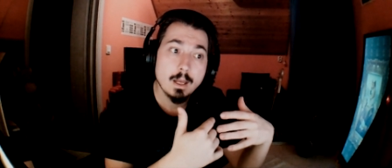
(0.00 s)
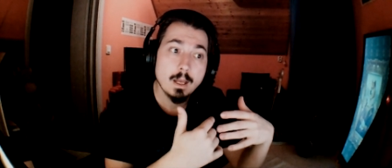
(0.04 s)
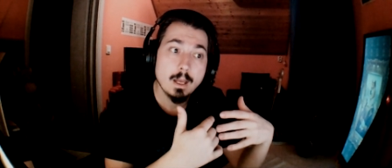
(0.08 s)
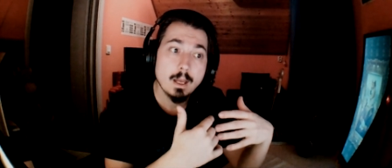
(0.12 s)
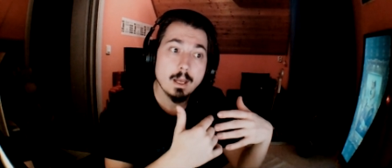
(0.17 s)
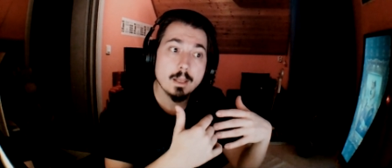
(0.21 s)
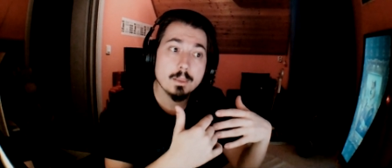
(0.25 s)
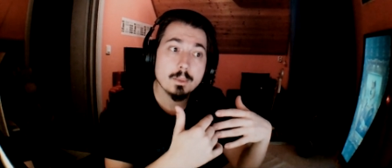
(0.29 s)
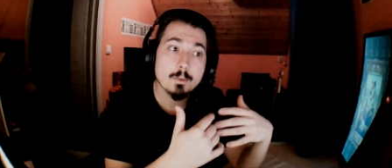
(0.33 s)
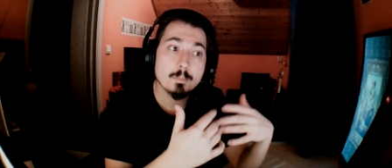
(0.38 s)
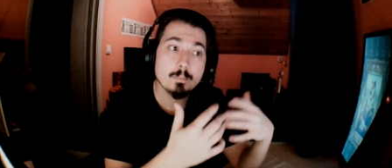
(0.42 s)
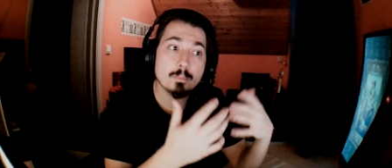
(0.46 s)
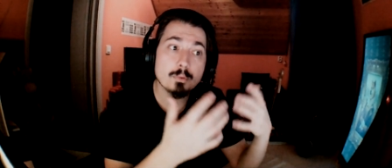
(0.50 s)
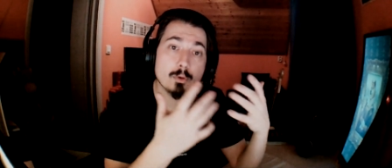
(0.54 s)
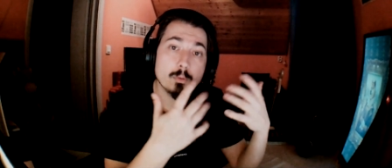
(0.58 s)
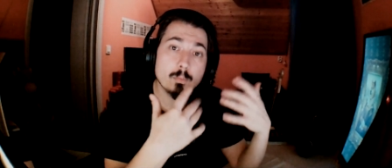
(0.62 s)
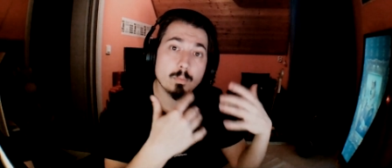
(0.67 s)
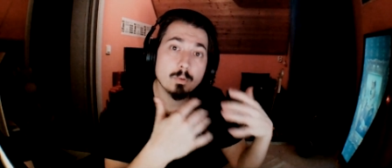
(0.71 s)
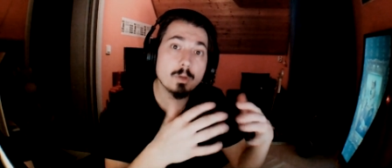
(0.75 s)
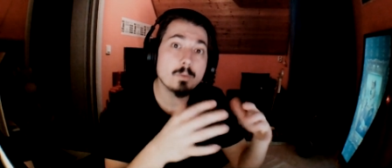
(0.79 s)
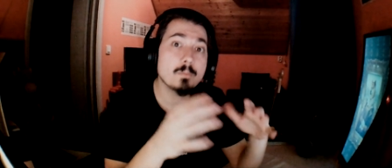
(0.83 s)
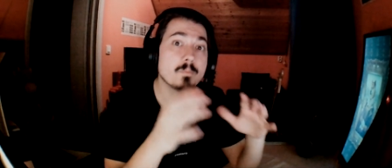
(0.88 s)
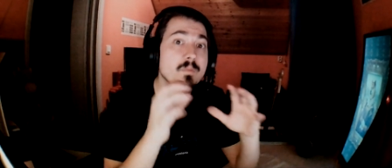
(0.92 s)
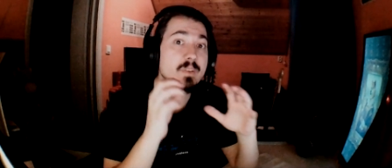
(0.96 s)
The
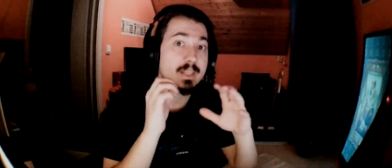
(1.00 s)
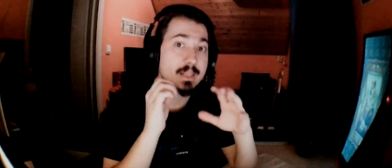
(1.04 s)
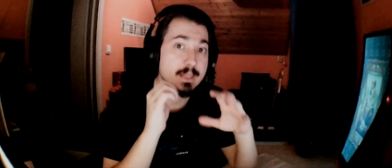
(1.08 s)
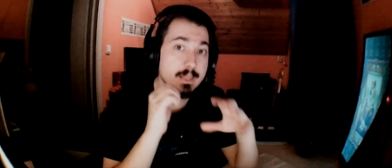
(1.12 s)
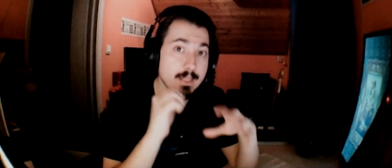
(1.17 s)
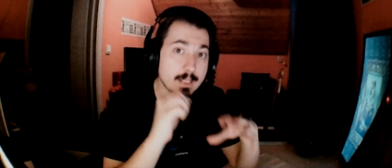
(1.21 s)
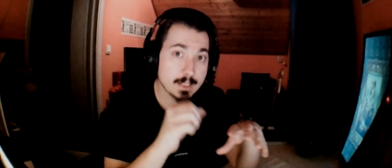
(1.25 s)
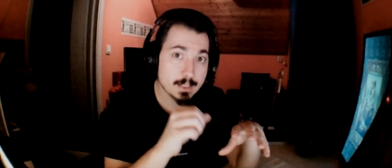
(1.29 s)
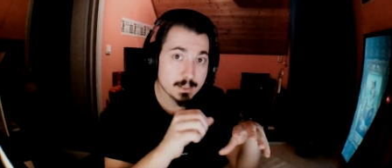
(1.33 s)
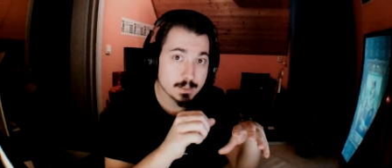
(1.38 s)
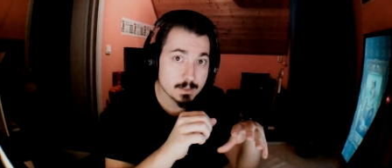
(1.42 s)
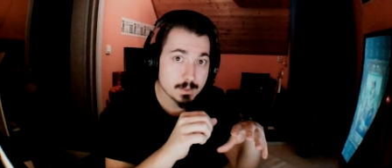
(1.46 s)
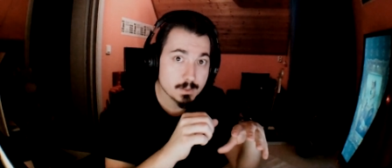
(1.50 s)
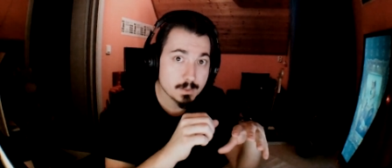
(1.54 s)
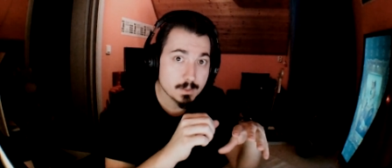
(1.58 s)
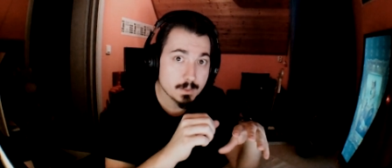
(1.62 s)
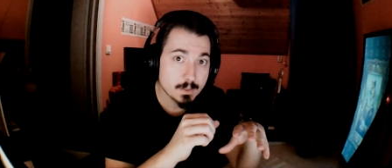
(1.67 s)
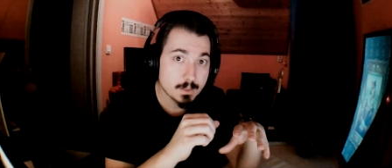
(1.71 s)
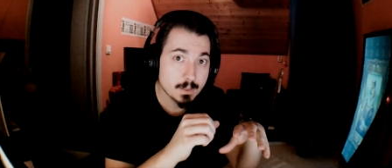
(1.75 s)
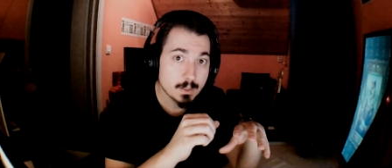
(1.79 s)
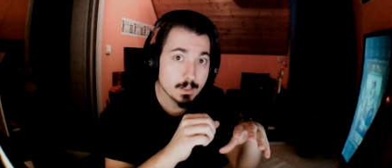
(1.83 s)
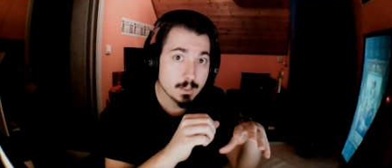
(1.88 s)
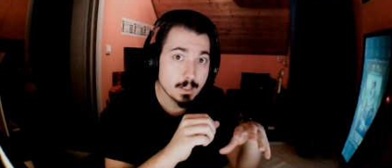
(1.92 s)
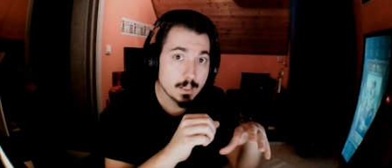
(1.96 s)
problem with this
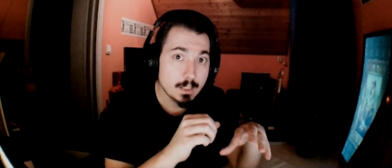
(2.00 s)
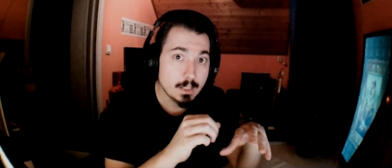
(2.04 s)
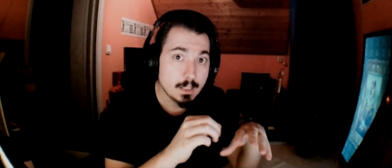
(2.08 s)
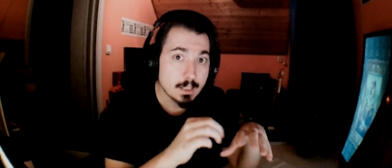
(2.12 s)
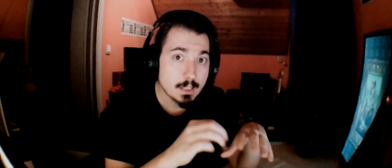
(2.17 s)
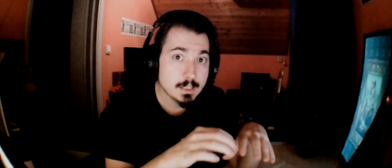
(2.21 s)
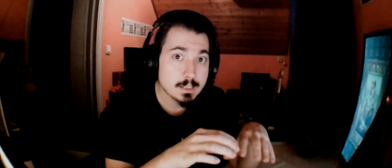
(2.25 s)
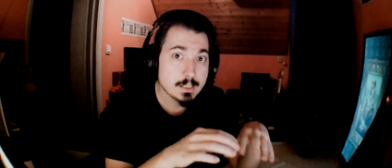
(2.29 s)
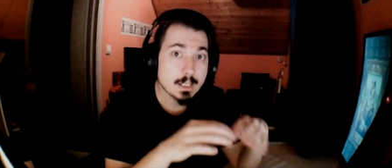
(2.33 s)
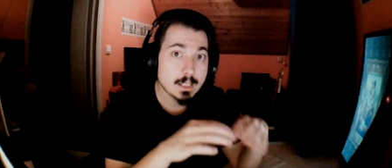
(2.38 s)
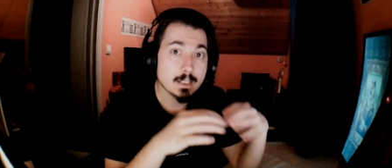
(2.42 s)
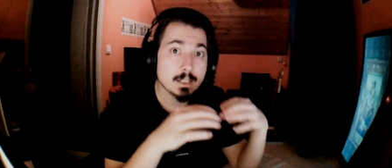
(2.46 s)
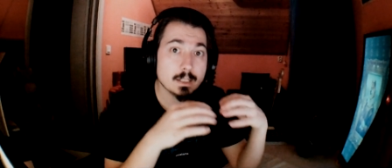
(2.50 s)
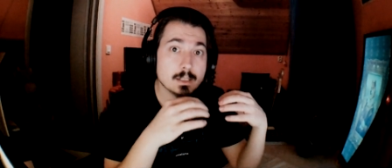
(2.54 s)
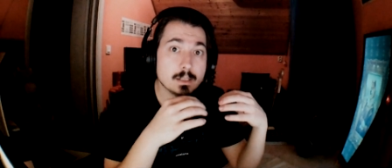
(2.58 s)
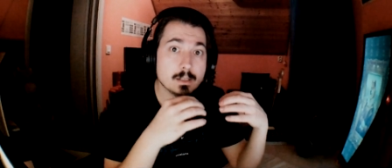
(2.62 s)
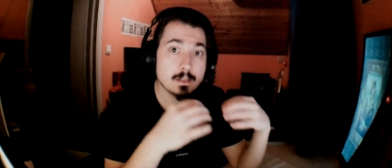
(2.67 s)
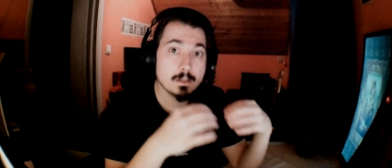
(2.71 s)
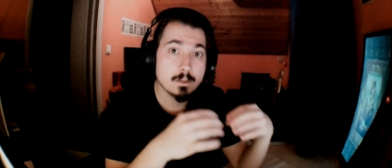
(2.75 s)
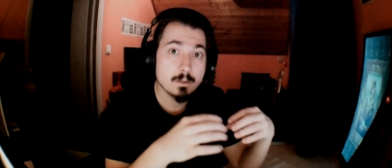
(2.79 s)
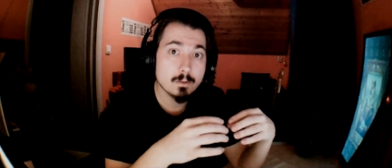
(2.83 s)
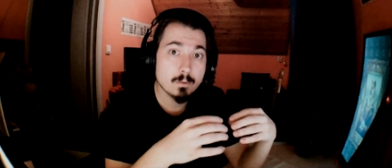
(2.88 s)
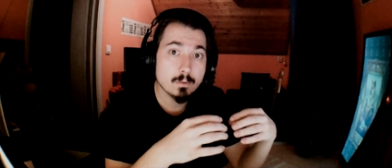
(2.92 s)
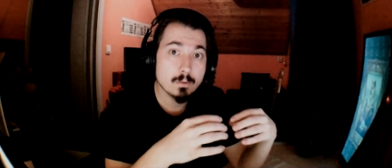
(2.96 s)
is that it's
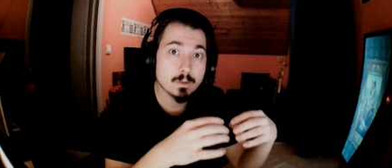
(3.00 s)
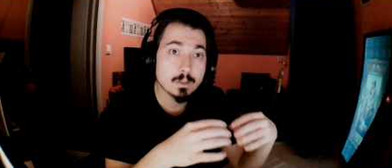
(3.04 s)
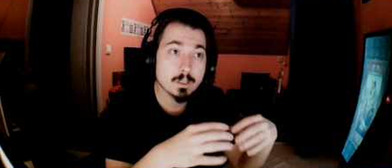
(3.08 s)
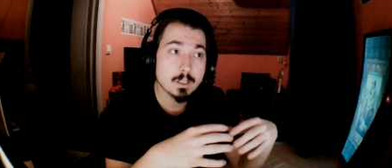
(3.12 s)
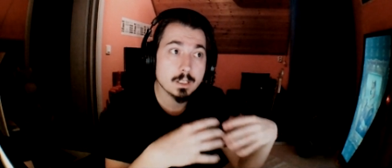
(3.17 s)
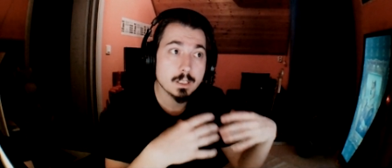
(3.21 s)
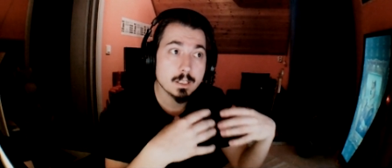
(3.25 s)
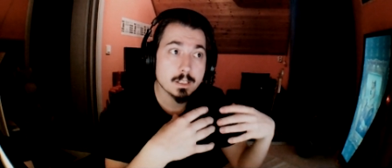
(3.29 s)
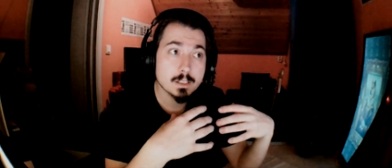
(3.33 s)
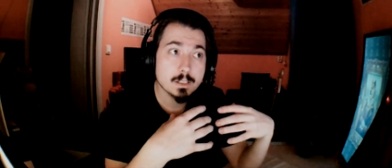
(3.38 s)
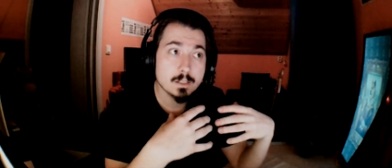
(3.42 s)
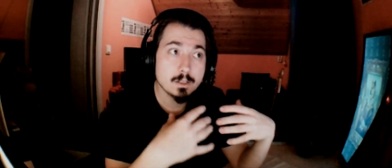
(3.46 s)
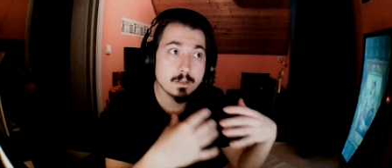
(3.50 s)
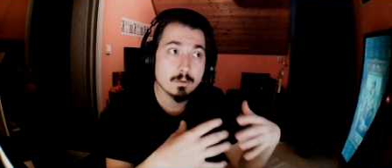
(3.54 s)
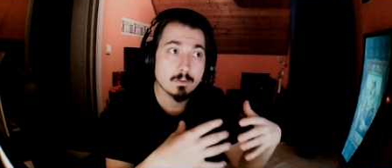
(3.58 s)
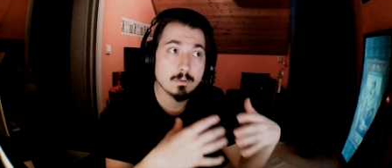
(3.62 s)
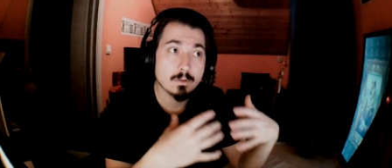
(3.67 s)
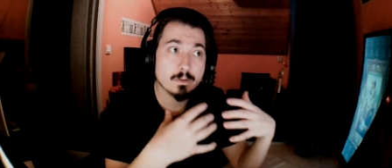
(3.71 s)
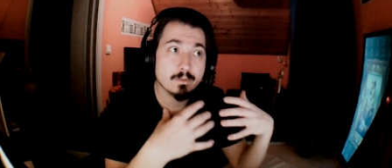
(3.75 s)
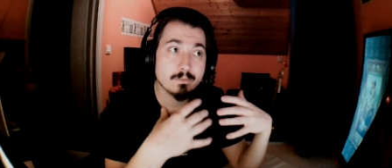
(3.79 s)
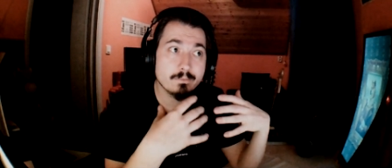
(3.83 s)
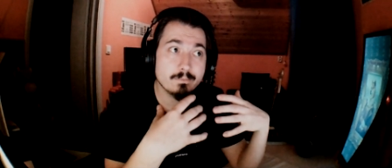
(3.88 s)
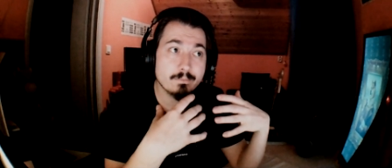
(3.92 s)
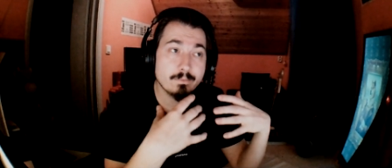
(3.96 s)
not
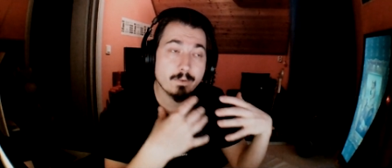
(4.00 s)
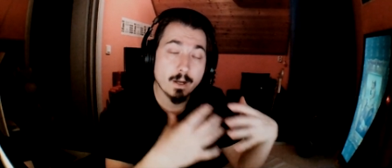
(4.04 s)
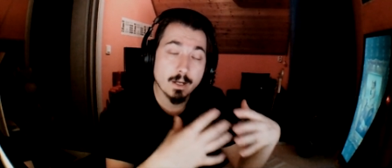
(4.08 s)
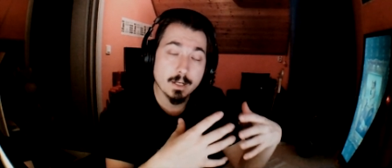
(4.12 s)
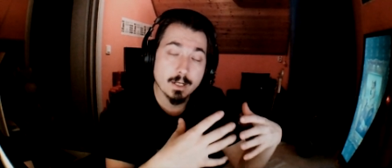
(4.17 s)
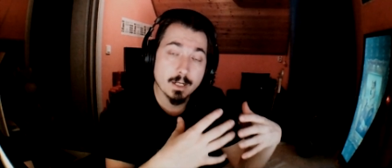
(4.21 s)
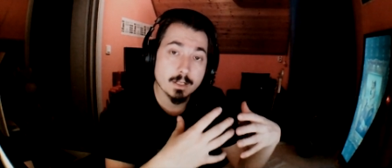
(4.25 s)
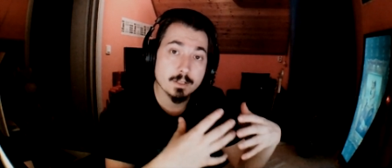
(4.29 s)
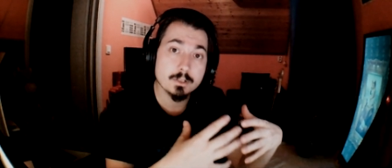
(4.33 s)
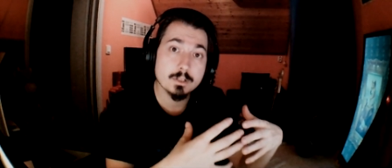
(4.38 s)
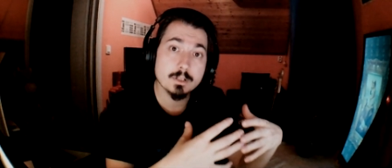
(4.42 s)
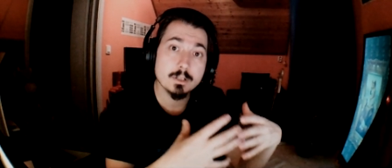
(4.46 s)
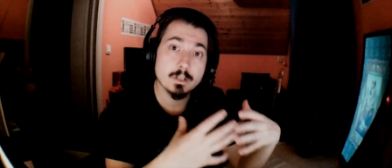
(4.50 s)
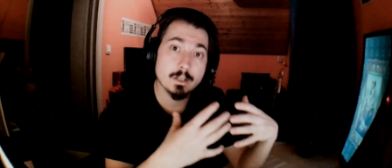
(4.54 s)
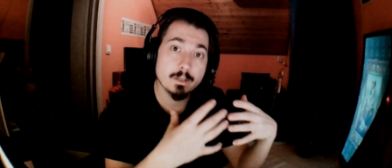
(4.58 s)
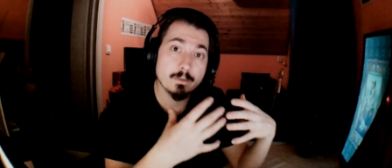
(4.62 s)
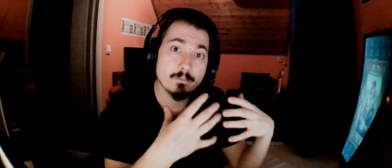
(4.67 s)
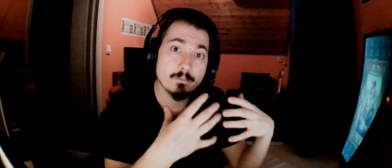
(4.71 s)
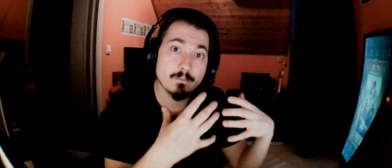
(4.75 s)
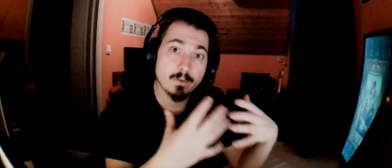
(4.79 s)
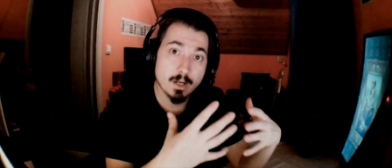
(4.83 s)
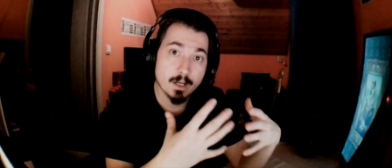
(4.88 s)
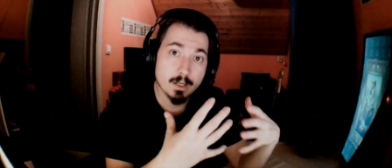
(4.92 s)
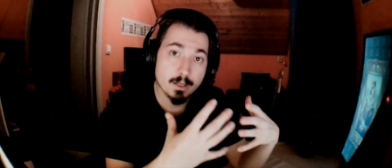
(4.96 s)
financially
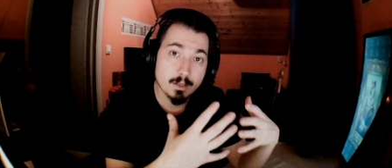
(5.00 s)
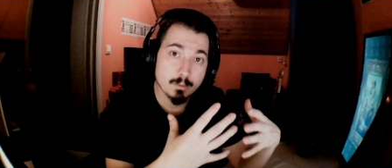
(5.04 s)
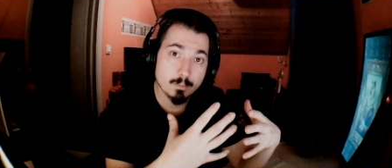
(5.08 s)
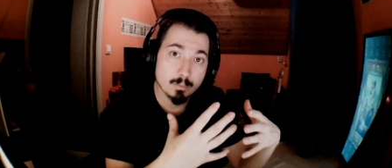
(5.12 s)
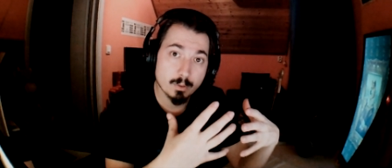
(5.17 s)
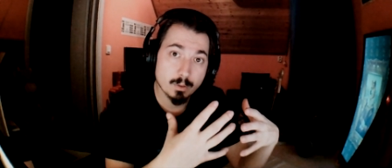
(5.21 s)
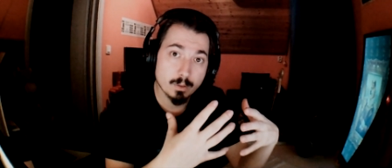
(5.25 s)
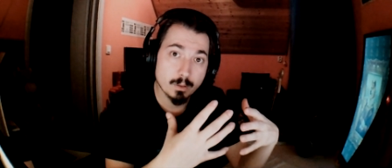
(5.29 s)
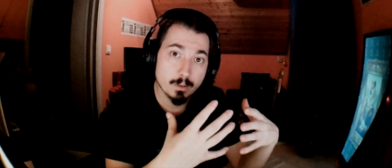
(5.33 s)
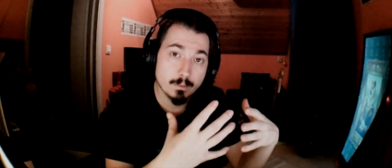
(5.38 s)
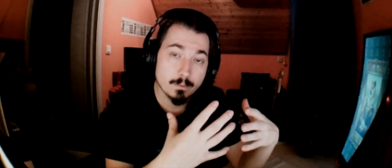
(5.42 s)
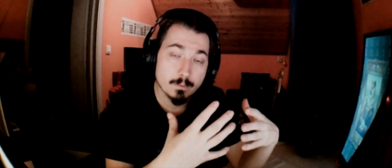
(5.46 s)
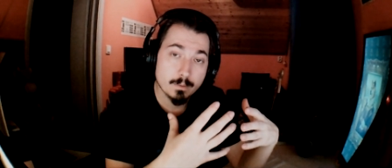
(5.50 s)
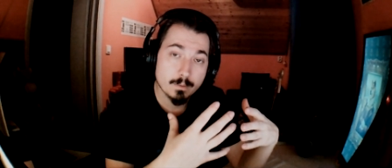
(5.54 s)
viable.